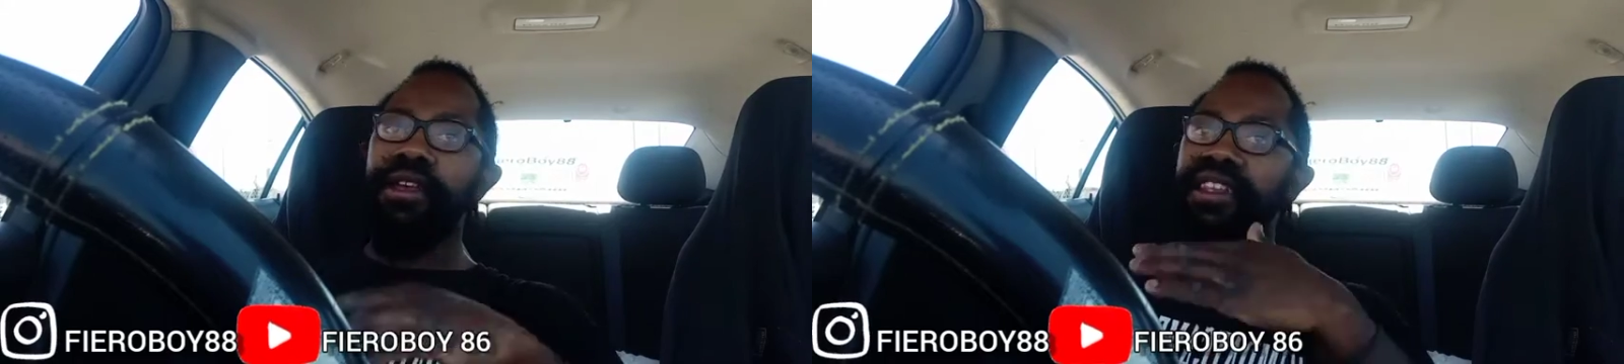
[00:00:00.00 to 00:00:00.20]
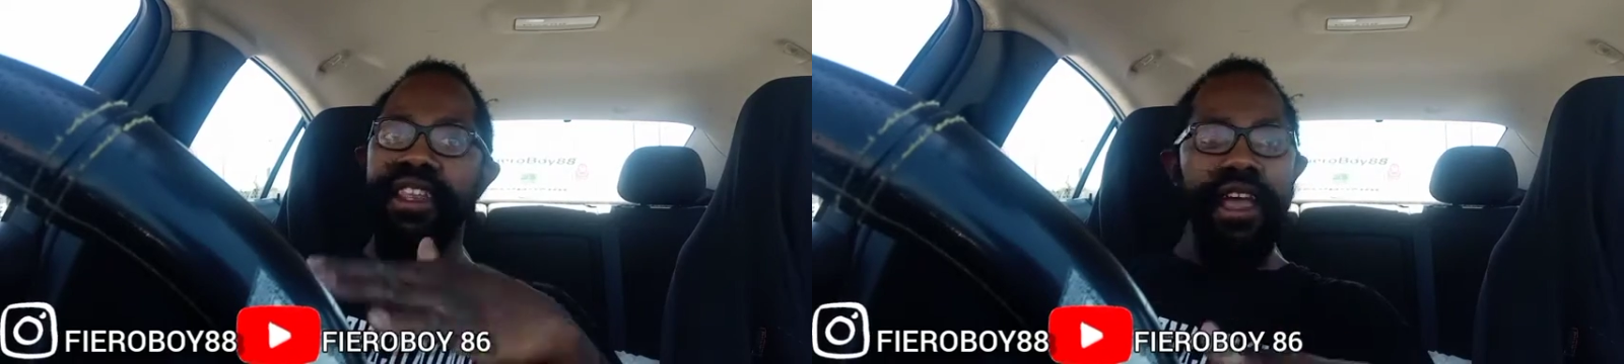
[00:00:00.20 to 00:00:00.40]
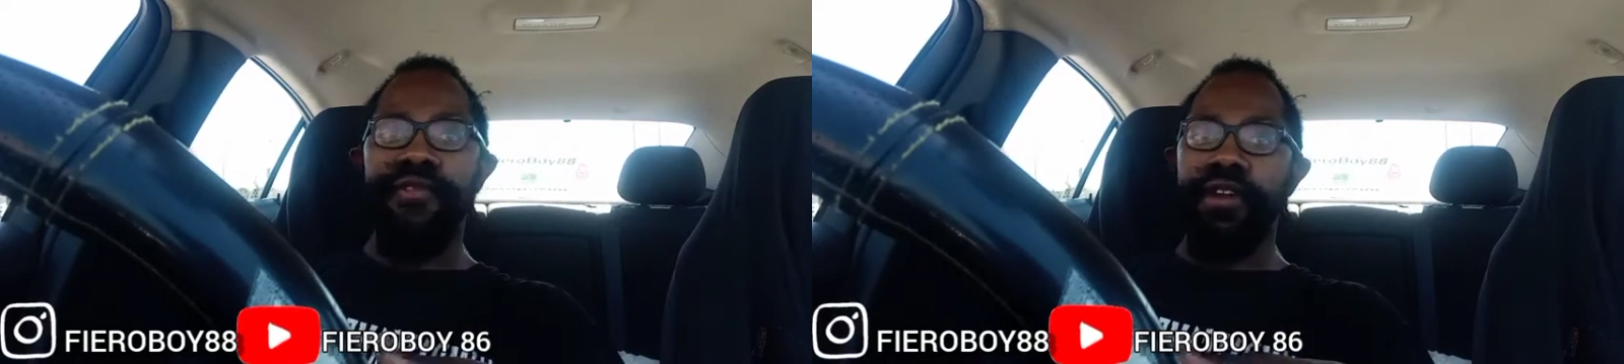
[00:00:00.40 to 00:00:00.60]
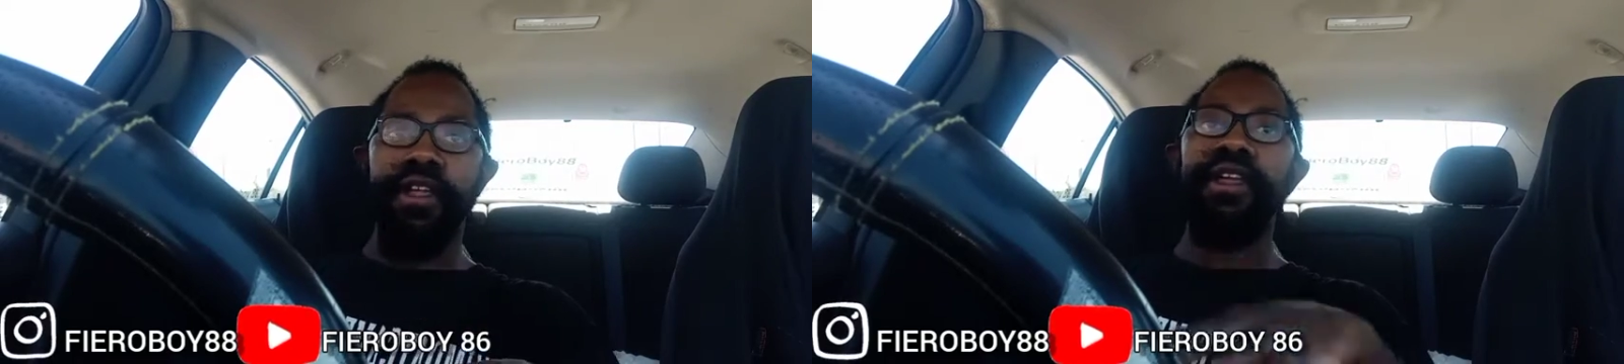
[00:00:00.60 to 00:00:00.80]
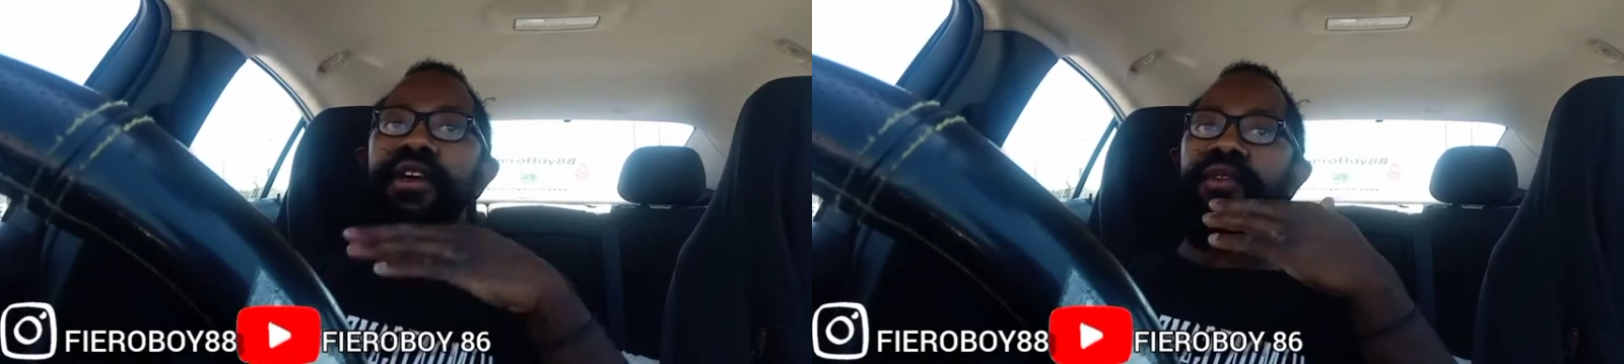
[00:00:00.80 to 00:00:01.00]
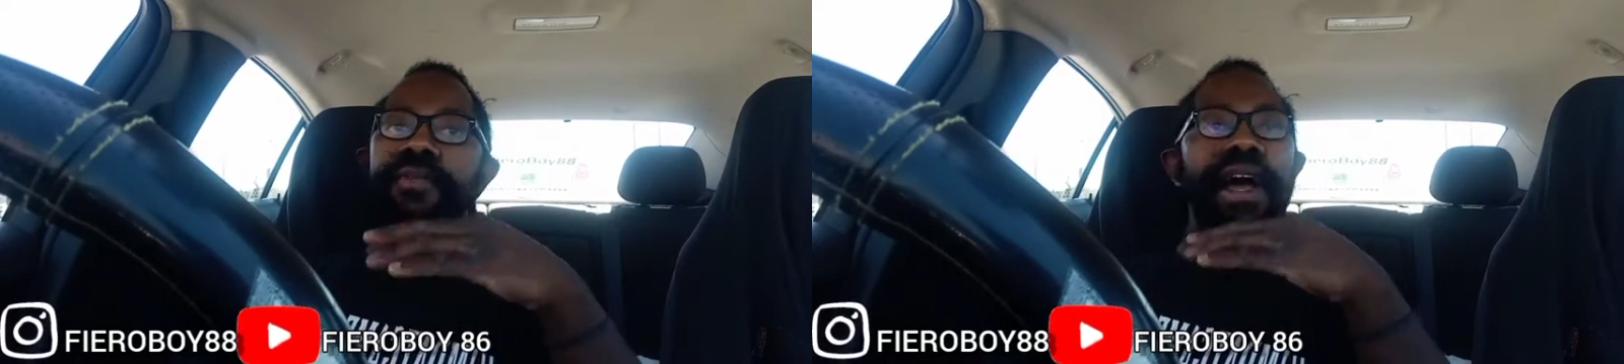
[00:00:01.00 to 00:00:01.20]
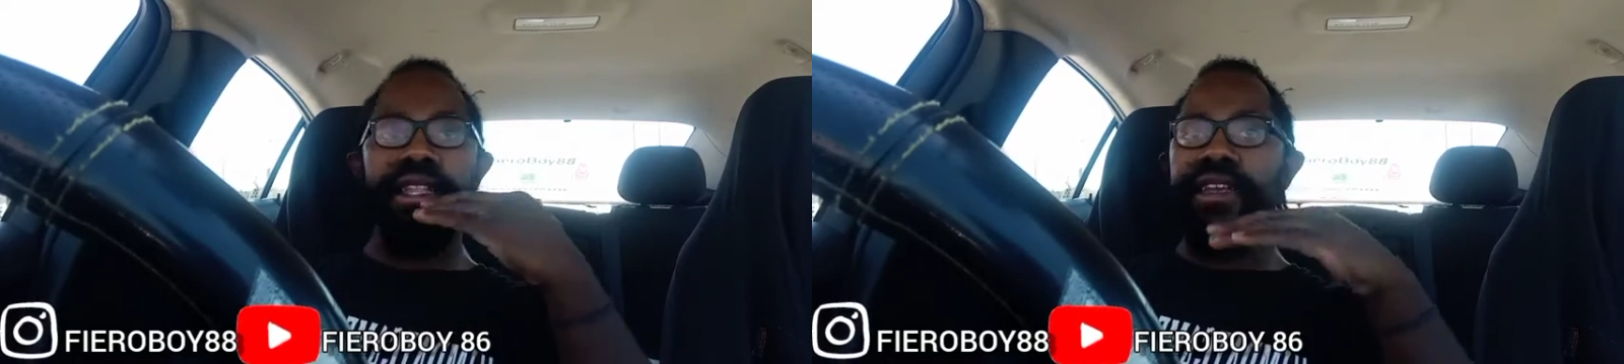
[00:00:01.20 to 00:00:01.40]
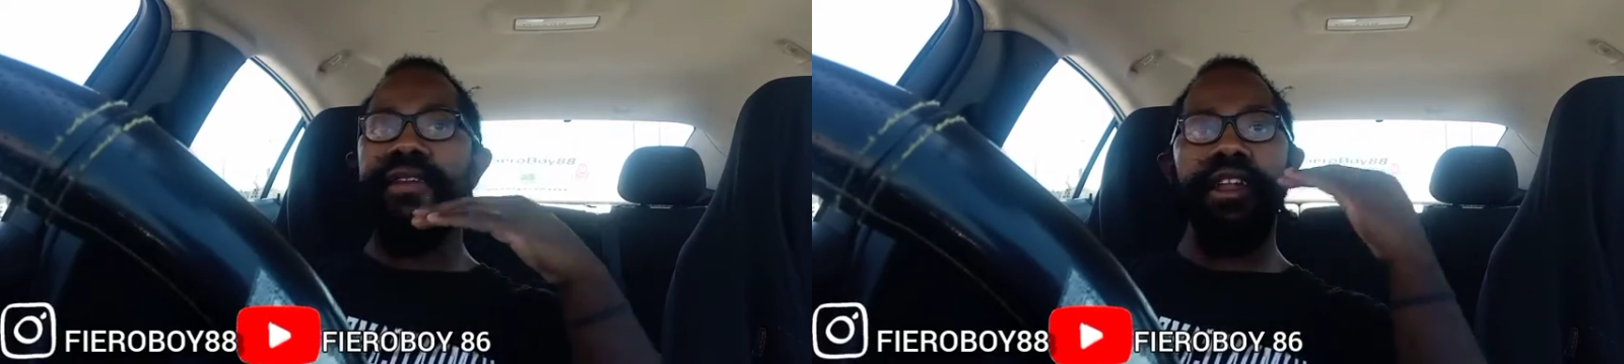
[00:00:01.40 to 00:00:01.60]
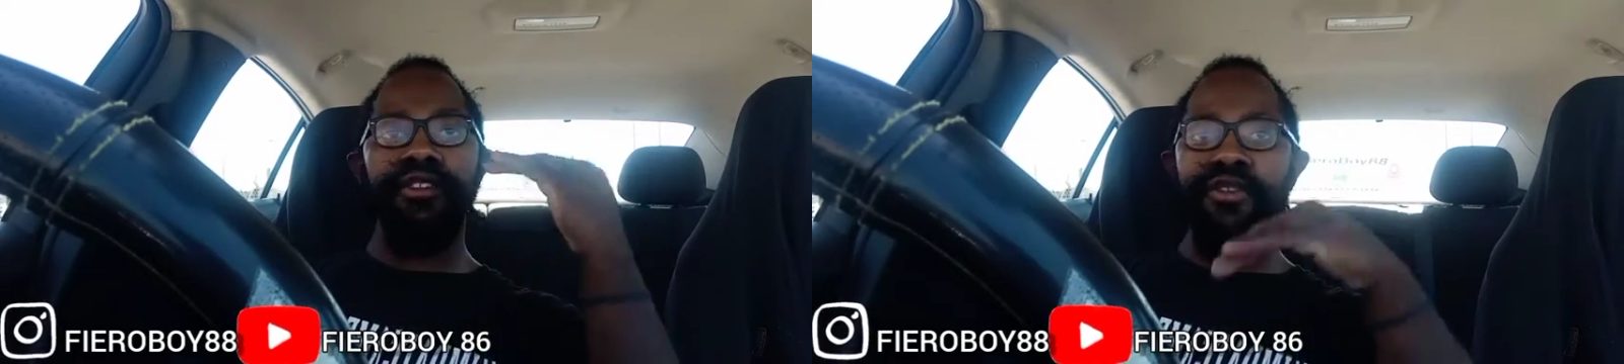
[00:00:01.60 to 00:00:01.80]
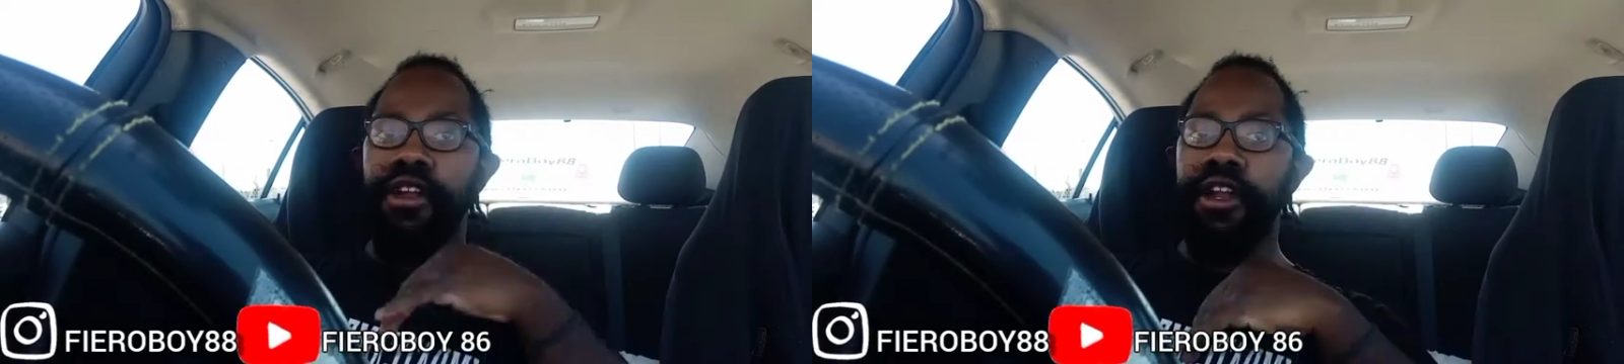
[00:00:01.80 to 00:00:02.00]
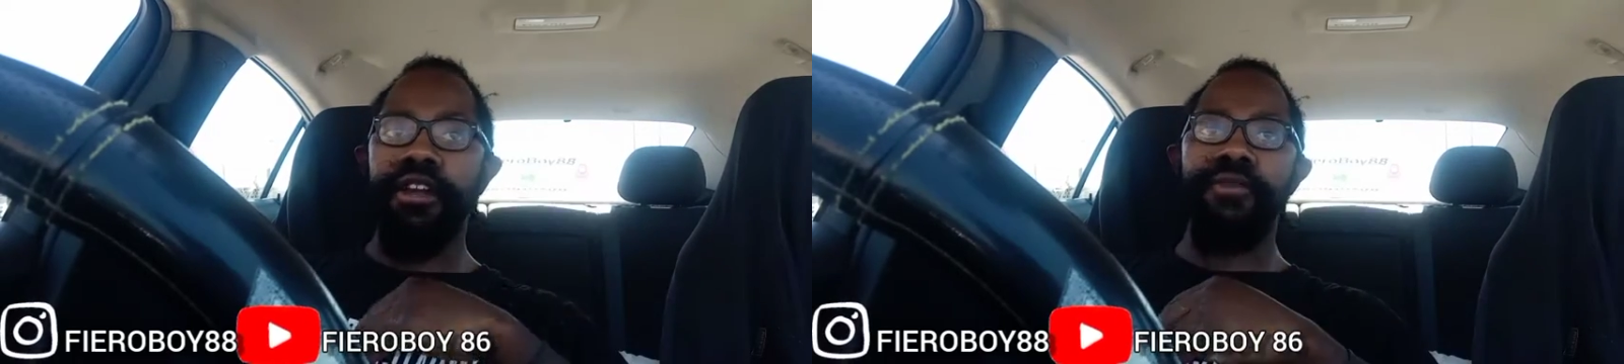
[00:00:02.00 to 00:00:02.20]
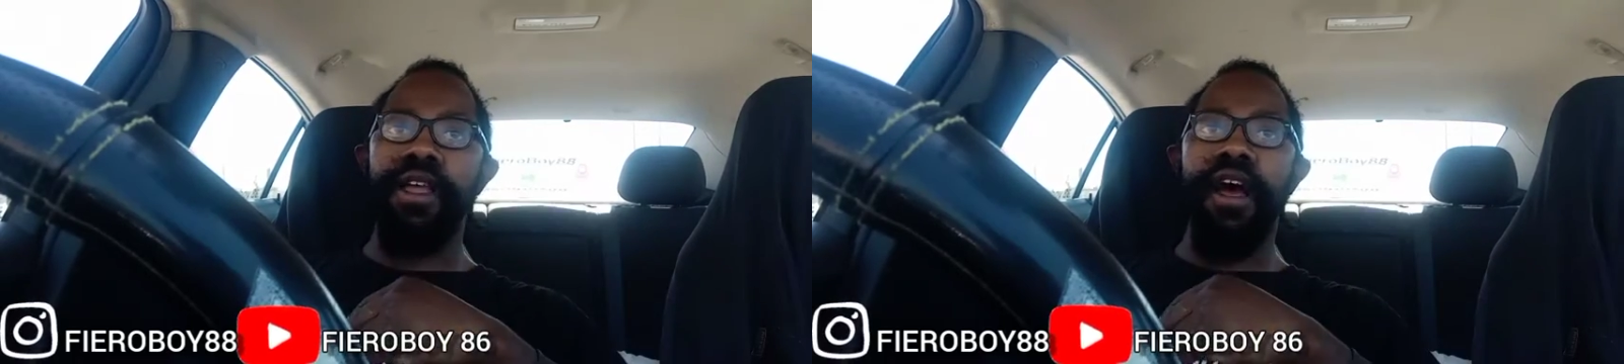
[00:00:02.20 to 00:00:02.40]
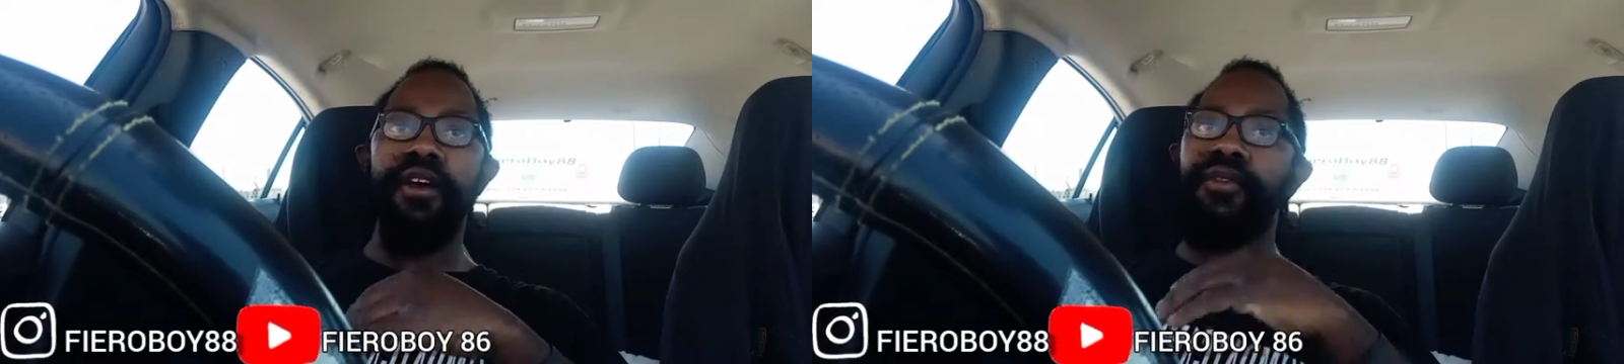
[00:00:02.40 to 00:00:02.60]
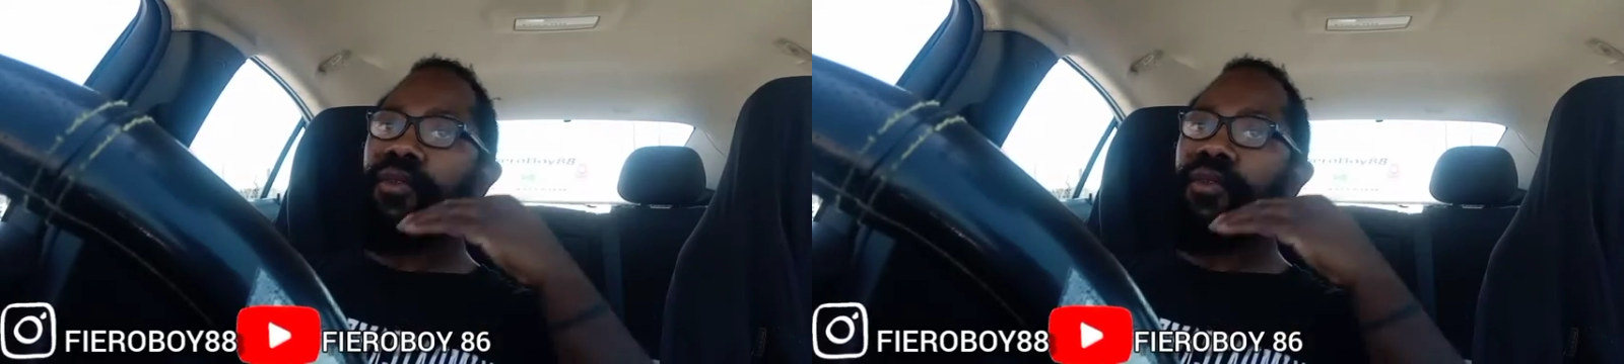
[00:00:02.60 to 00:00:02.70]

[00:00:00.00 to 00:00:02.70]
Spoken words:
Definitely, we about to get ready to run it up, y'all.